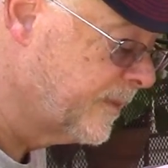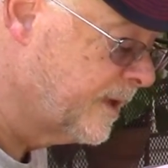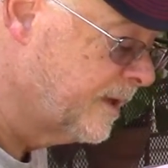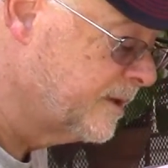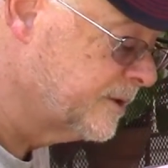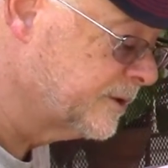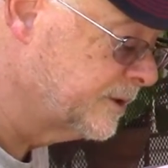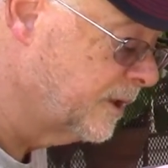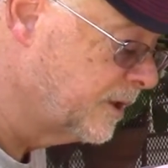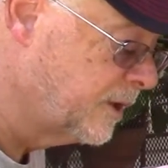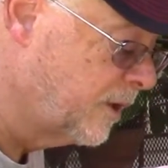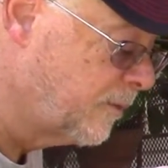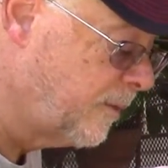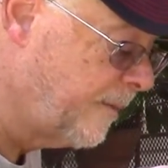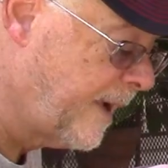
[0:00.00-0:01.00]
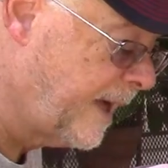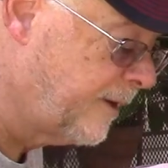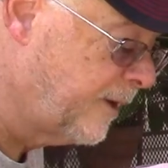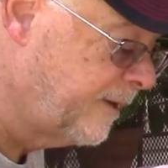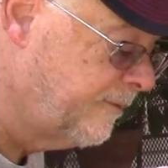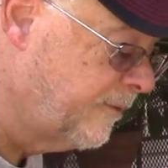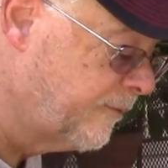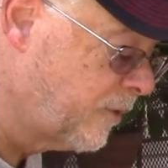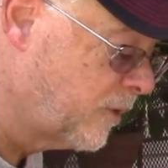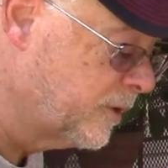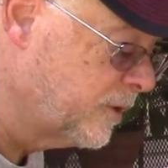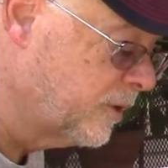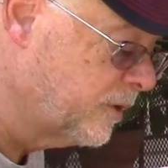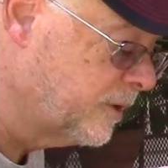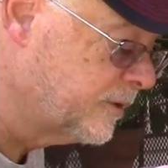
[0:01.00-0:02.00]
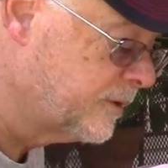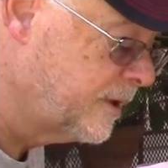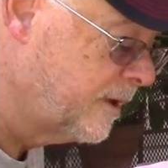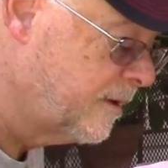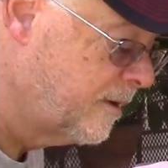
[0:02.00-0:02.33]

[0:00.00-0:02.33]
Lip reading: still a good reminder even for adults.